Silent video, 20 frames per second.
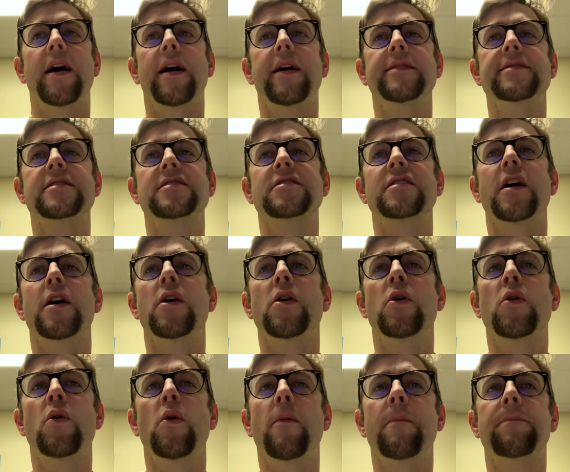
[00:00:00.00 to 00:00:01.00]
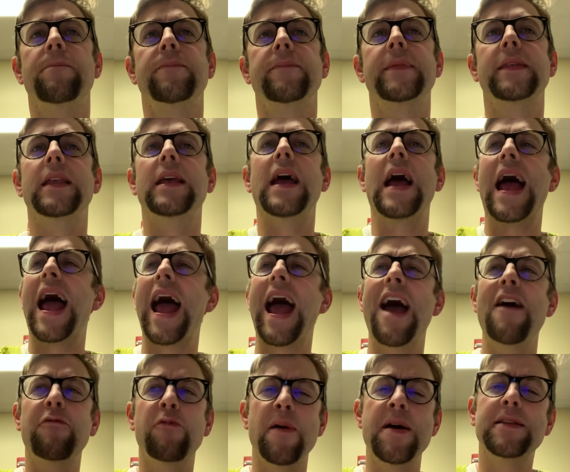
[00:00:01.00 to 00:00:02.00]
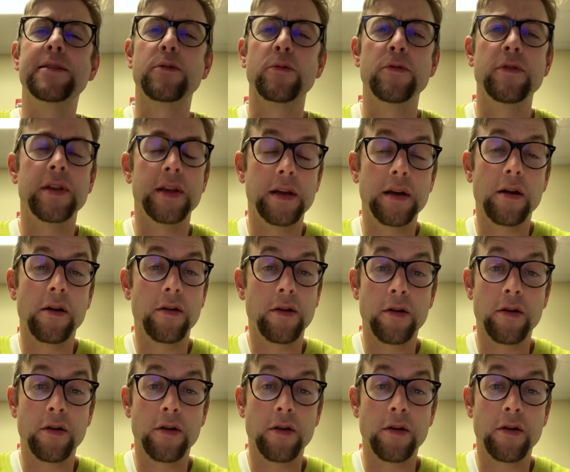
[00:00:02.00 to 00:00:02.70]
So halfway through the year,